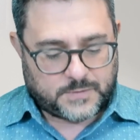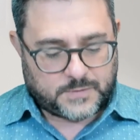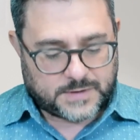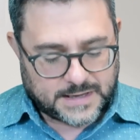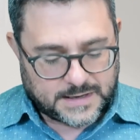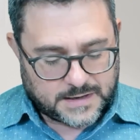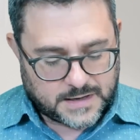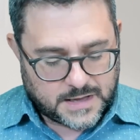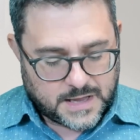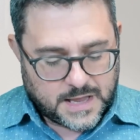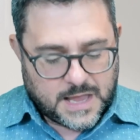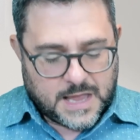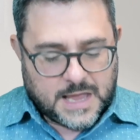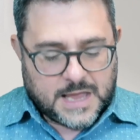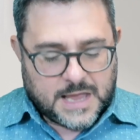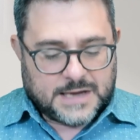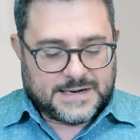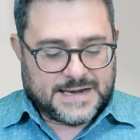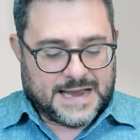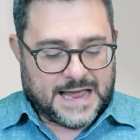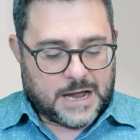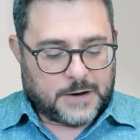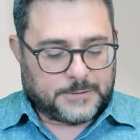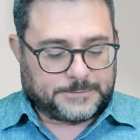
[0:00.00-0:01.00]
Okay.
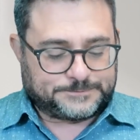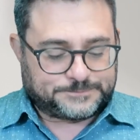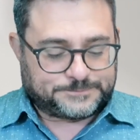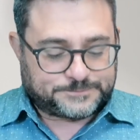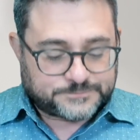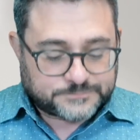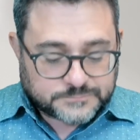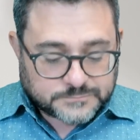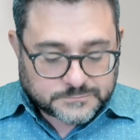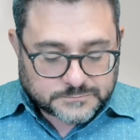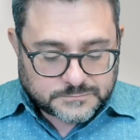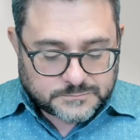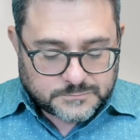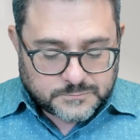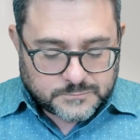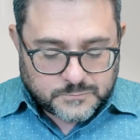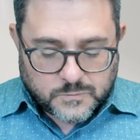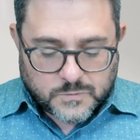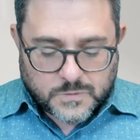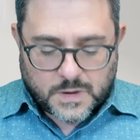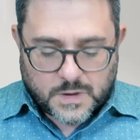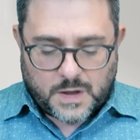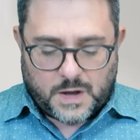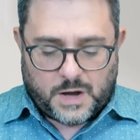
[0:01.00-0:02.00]
Now,
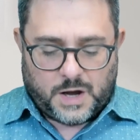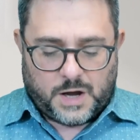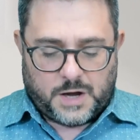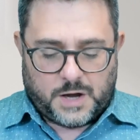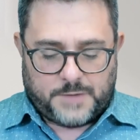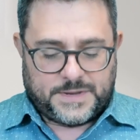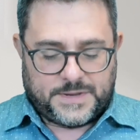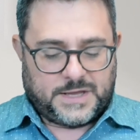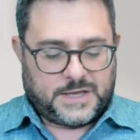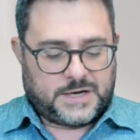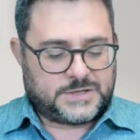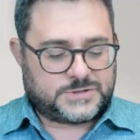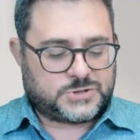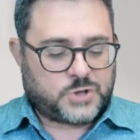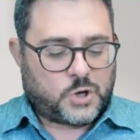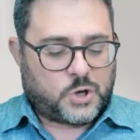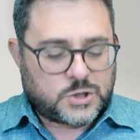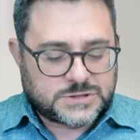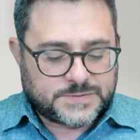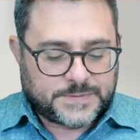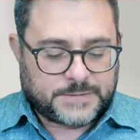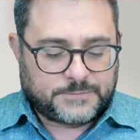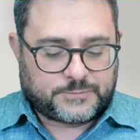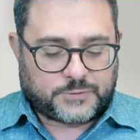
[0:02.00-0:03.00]
um, it
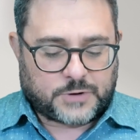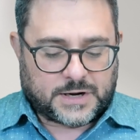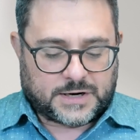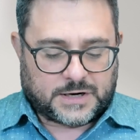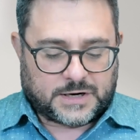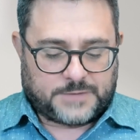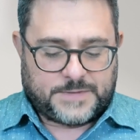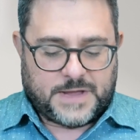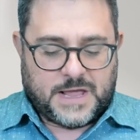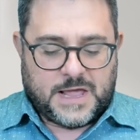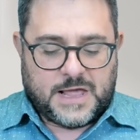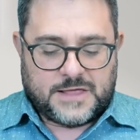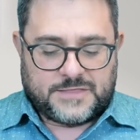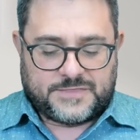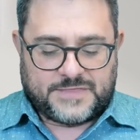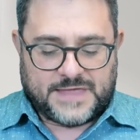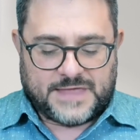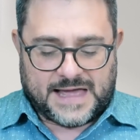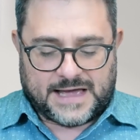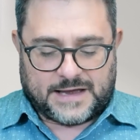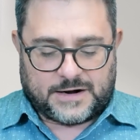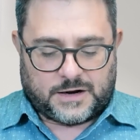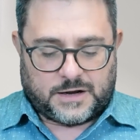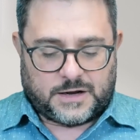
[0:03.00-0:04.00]
has also been brought up
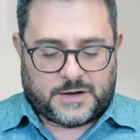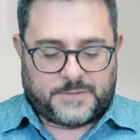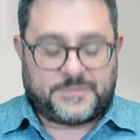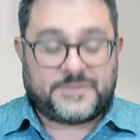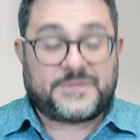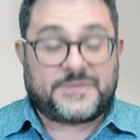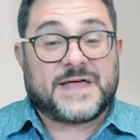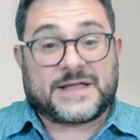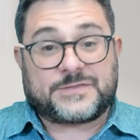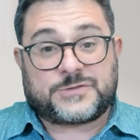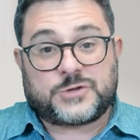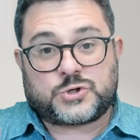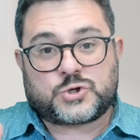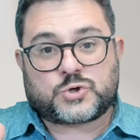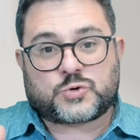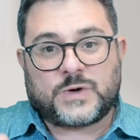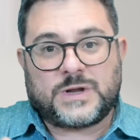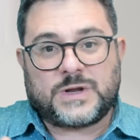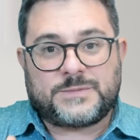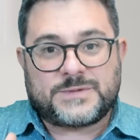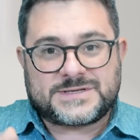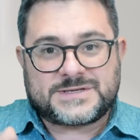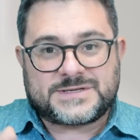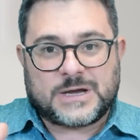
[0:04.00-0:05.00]
that um, that the
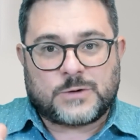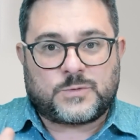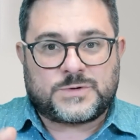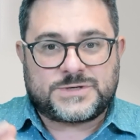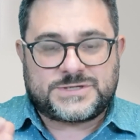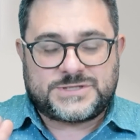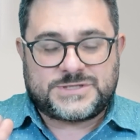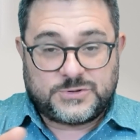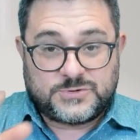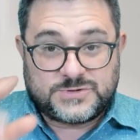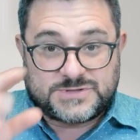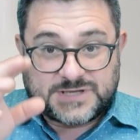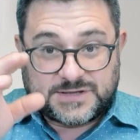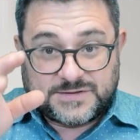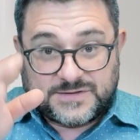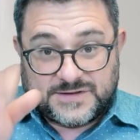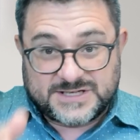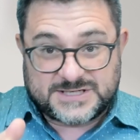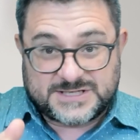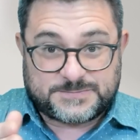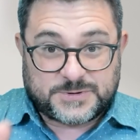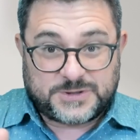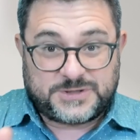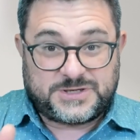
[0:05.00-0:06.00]
treatment that was used
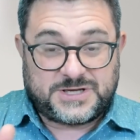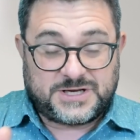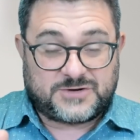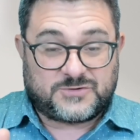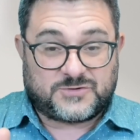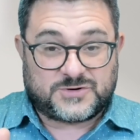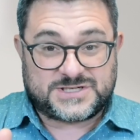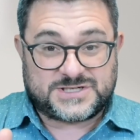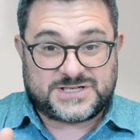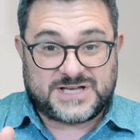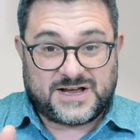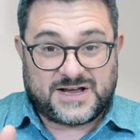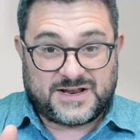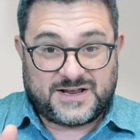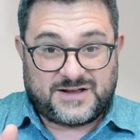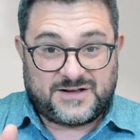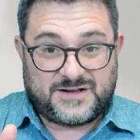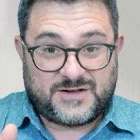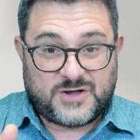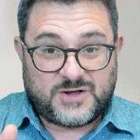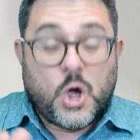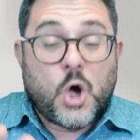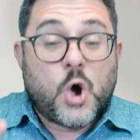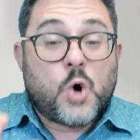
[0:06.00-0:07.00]
in this particular
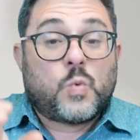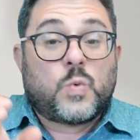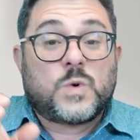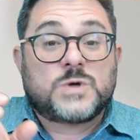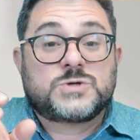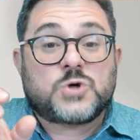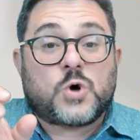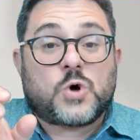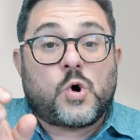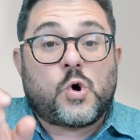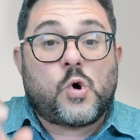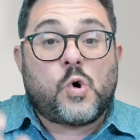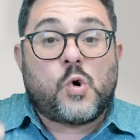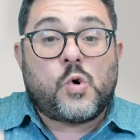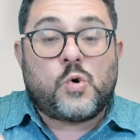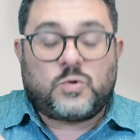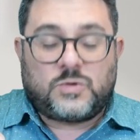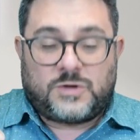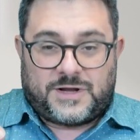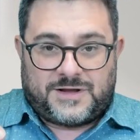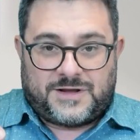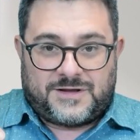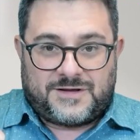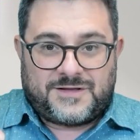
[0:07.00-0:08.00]
study was
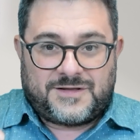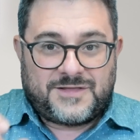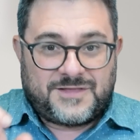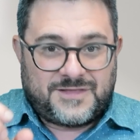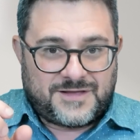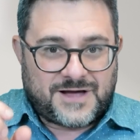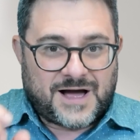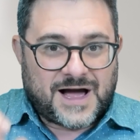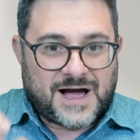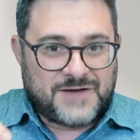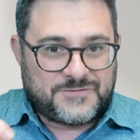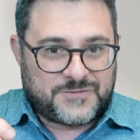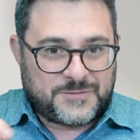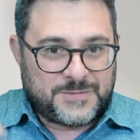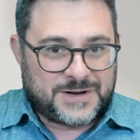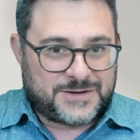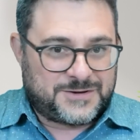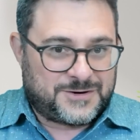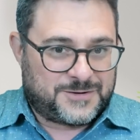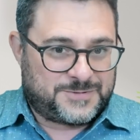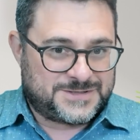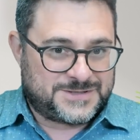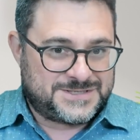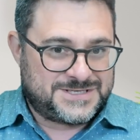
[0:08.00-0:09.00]
only
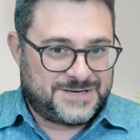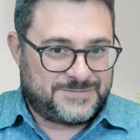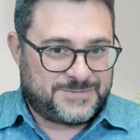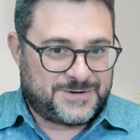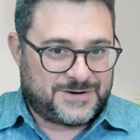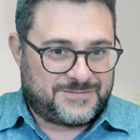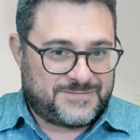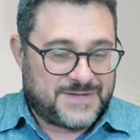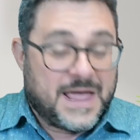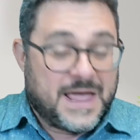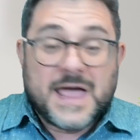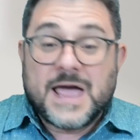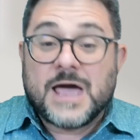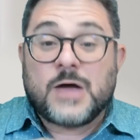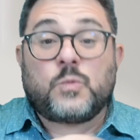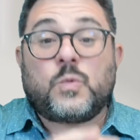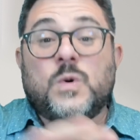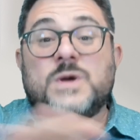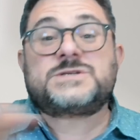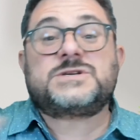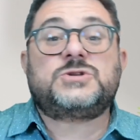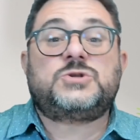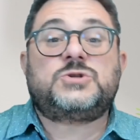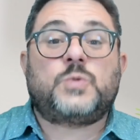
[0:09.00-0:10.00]
ivermectin or placebo
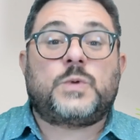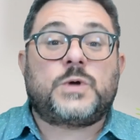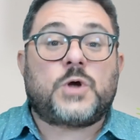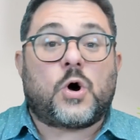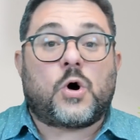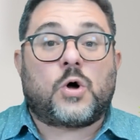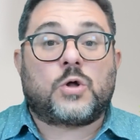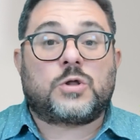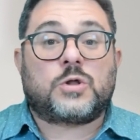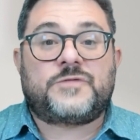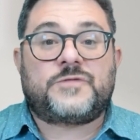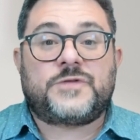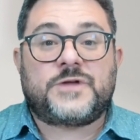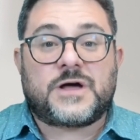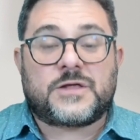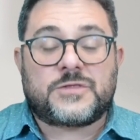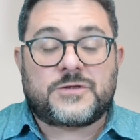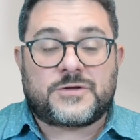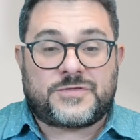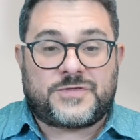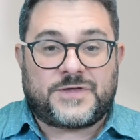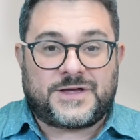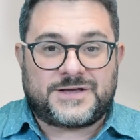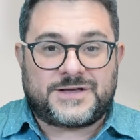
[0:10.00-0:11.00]
and wasn't doing all of
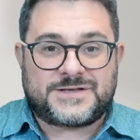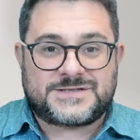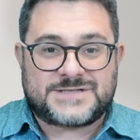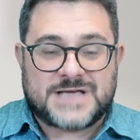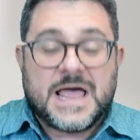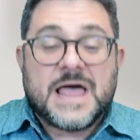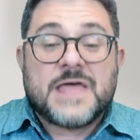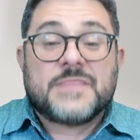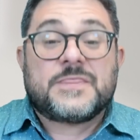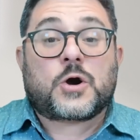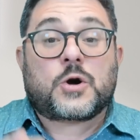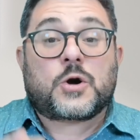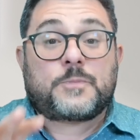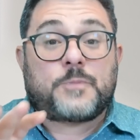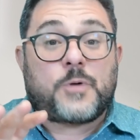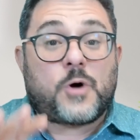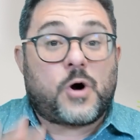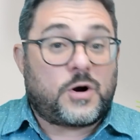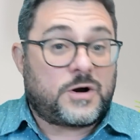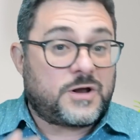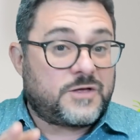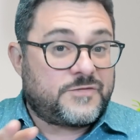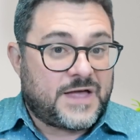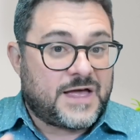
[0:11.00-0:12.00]
the other things that
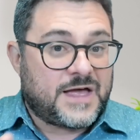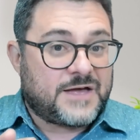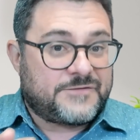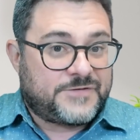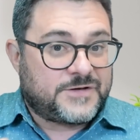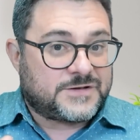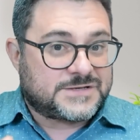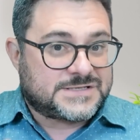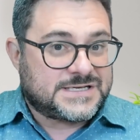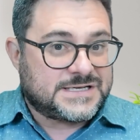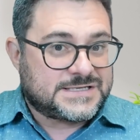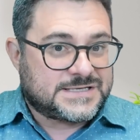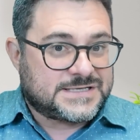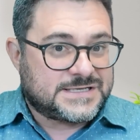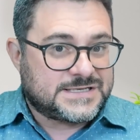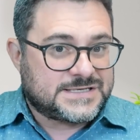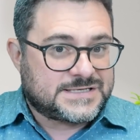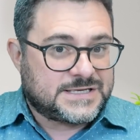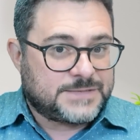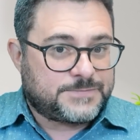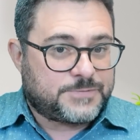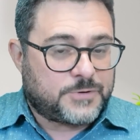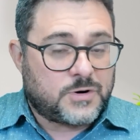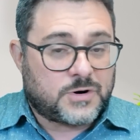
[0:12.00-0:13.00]
are part of the
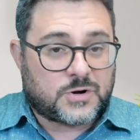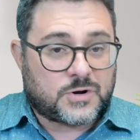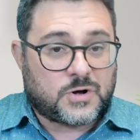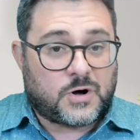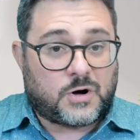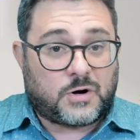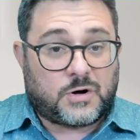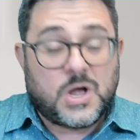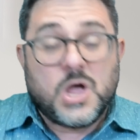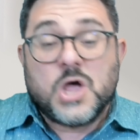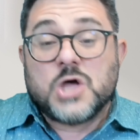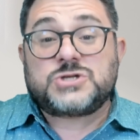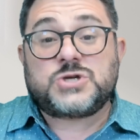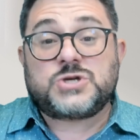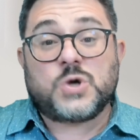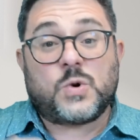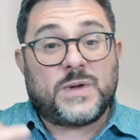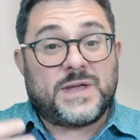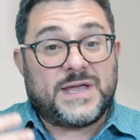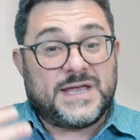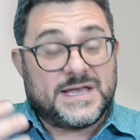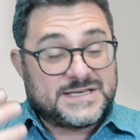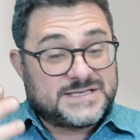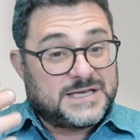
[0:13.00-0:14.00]
FLCCC protocol.
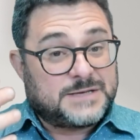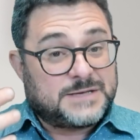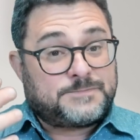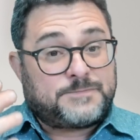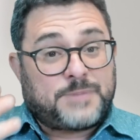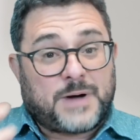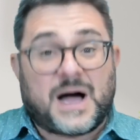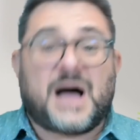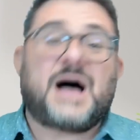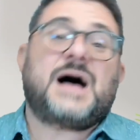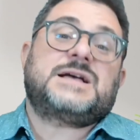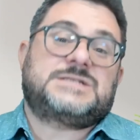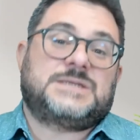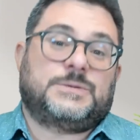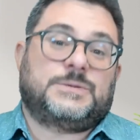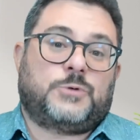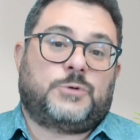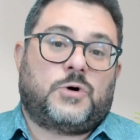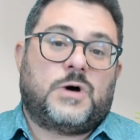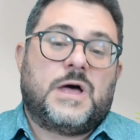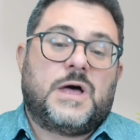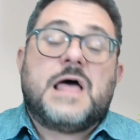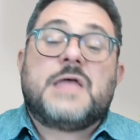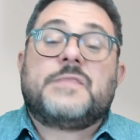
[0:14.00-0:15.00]
So is it
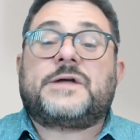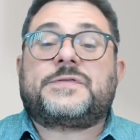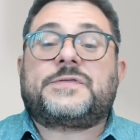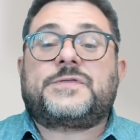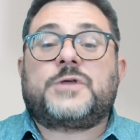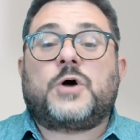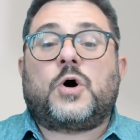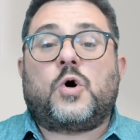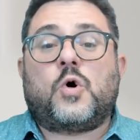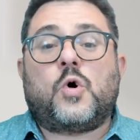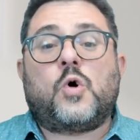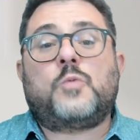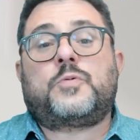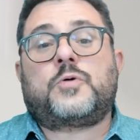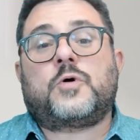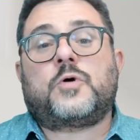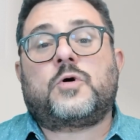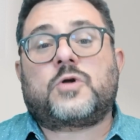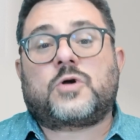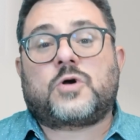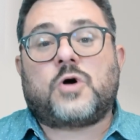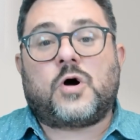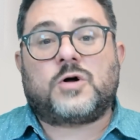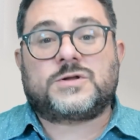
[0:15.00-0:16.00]
possible that the
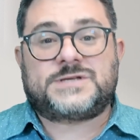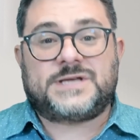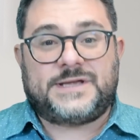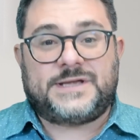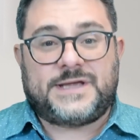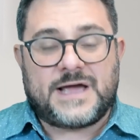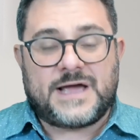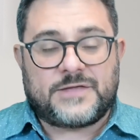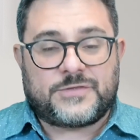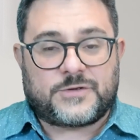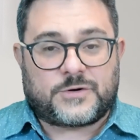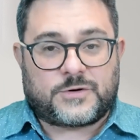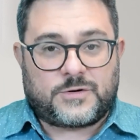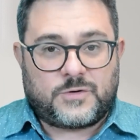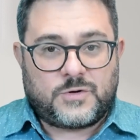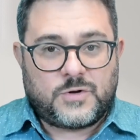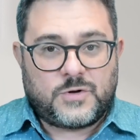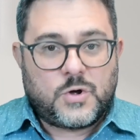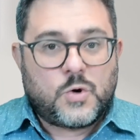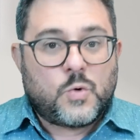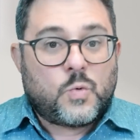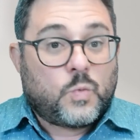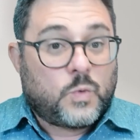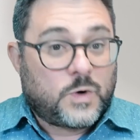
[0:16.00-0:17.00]
whole protocol
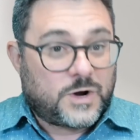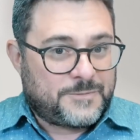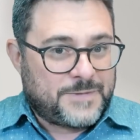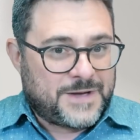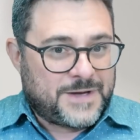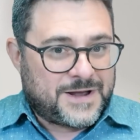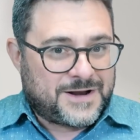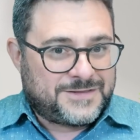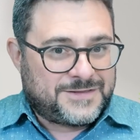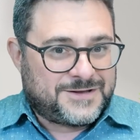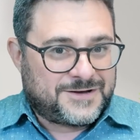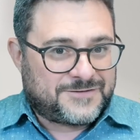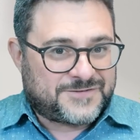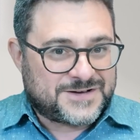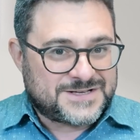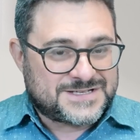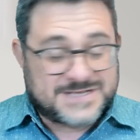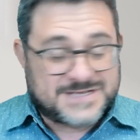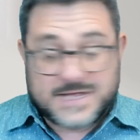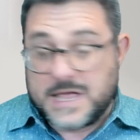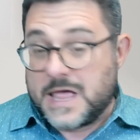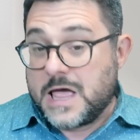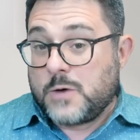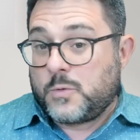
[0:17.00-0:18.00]
together would have made a
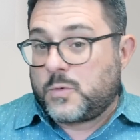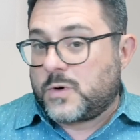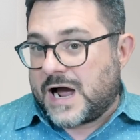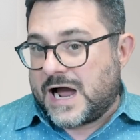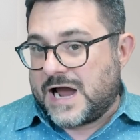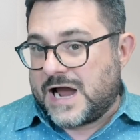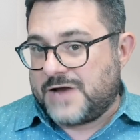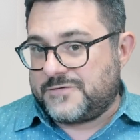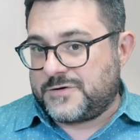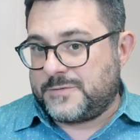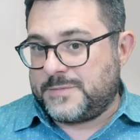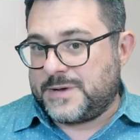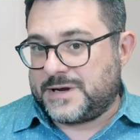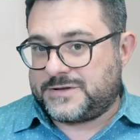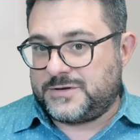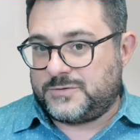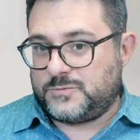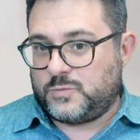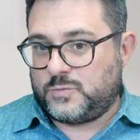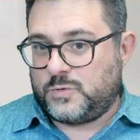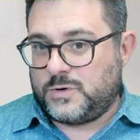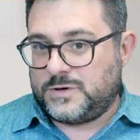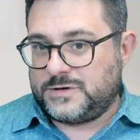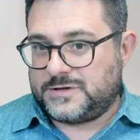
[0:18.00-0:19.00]
difference where
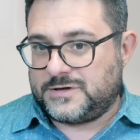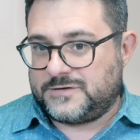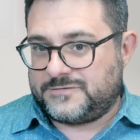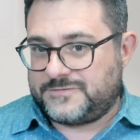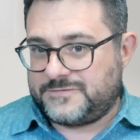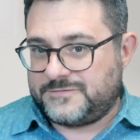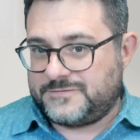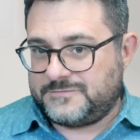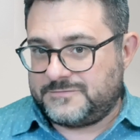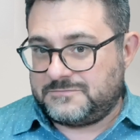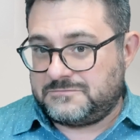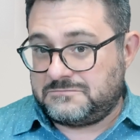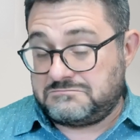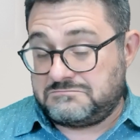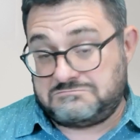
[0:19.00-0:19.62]
ivermectin wouldn't have?